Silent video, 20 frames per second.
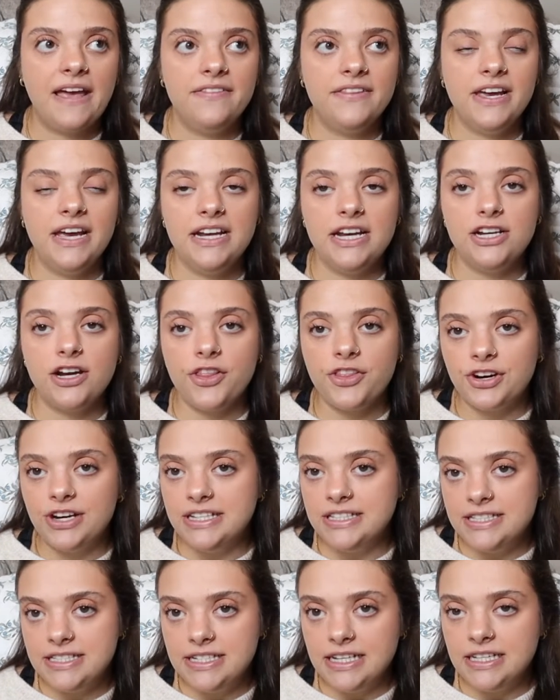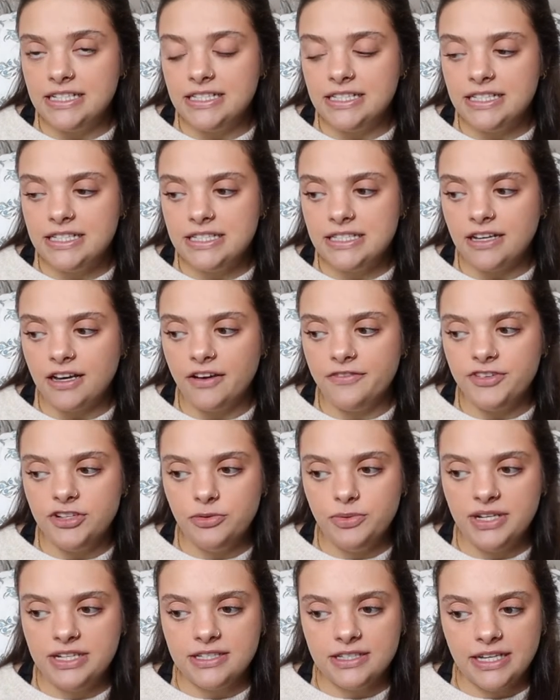And then another instance a few
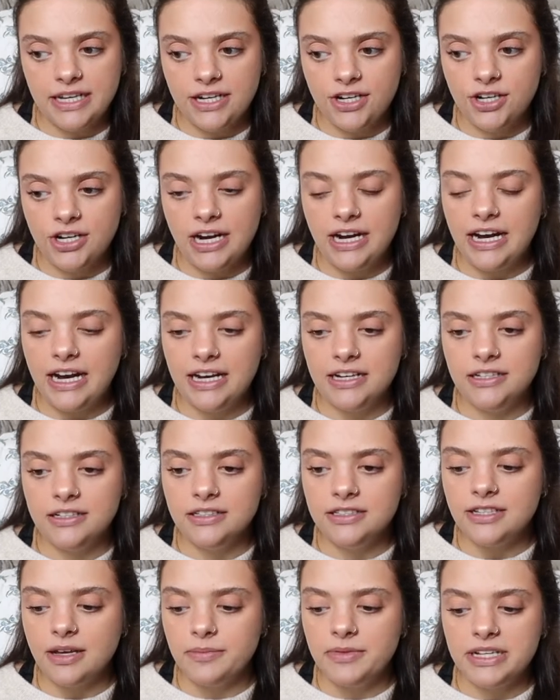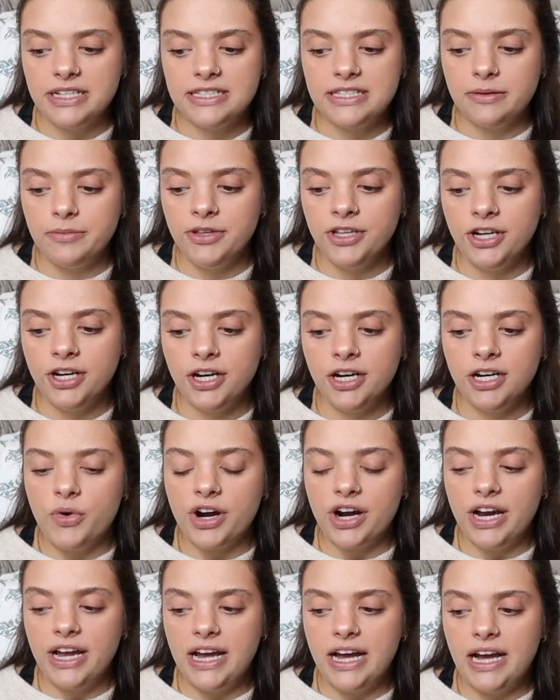weeks later, I had something similar
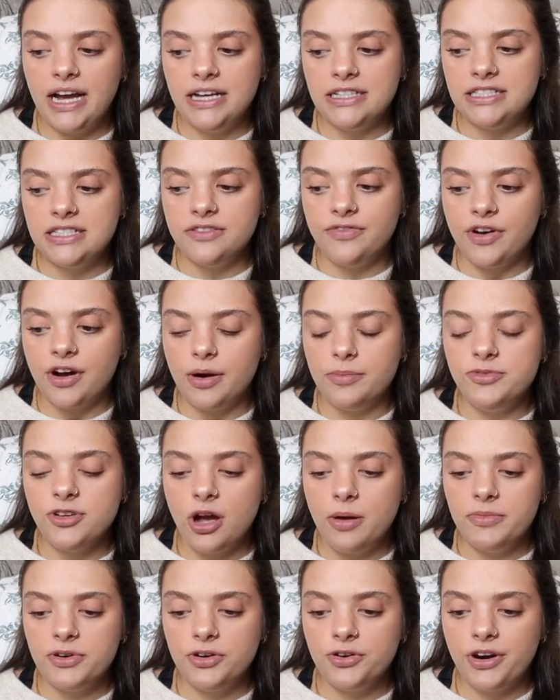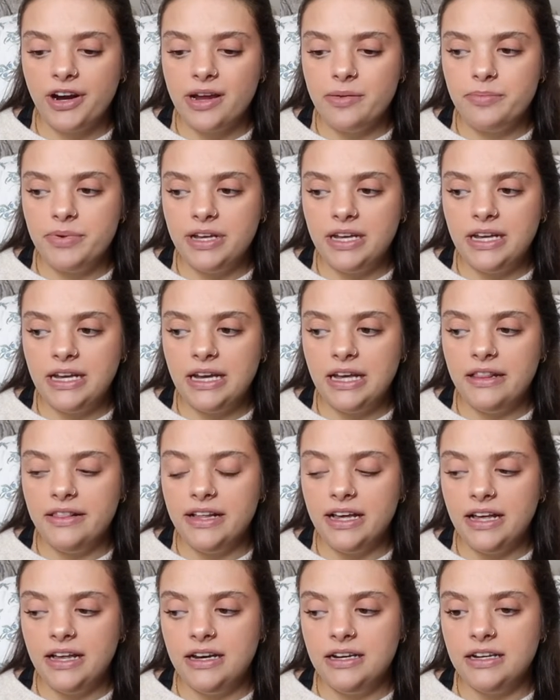where I had severe abdominal cramping, and
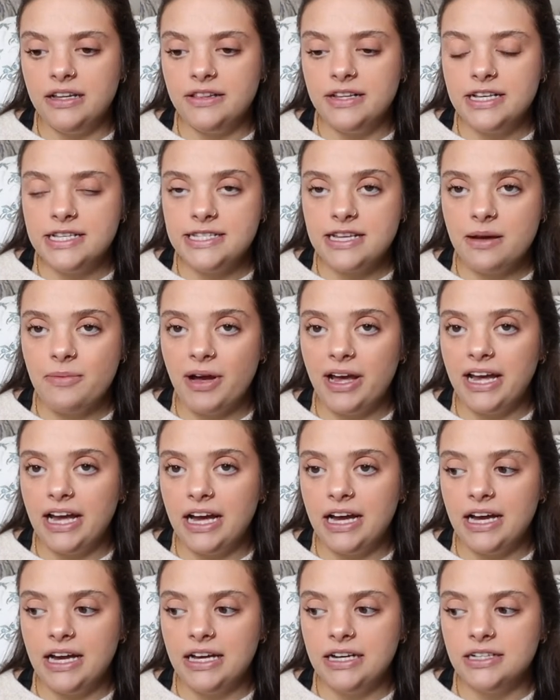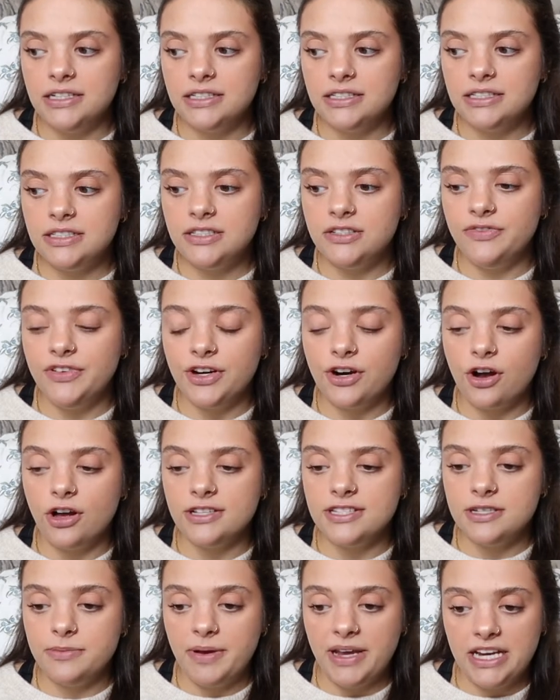then this time I had severe
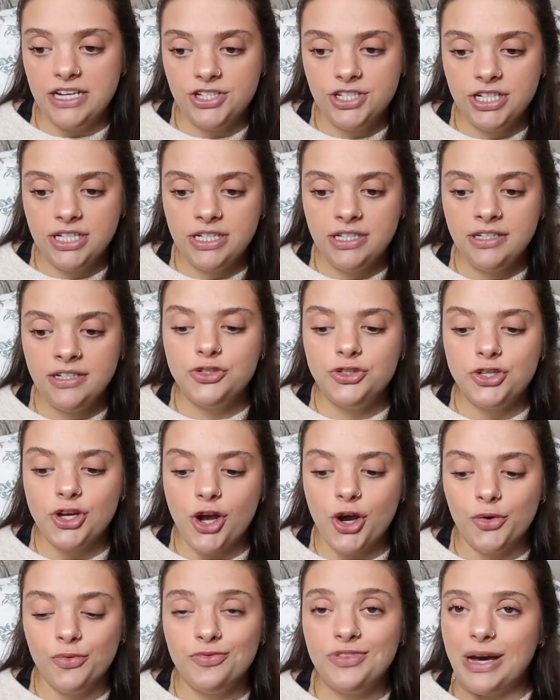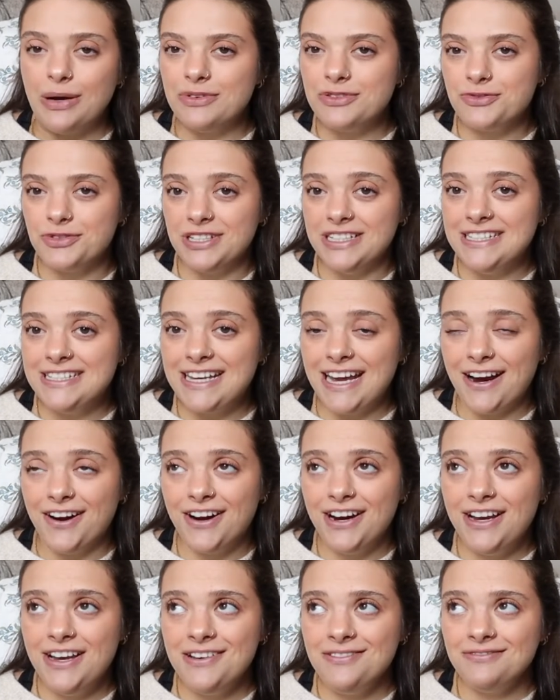constipation. So that was really
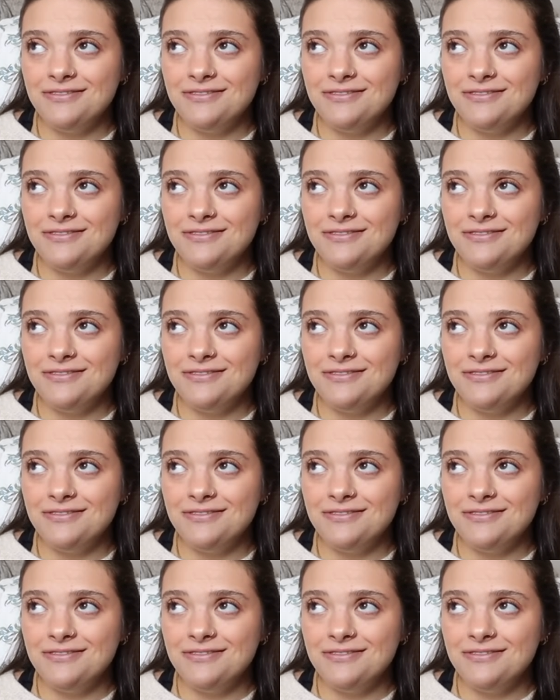scary.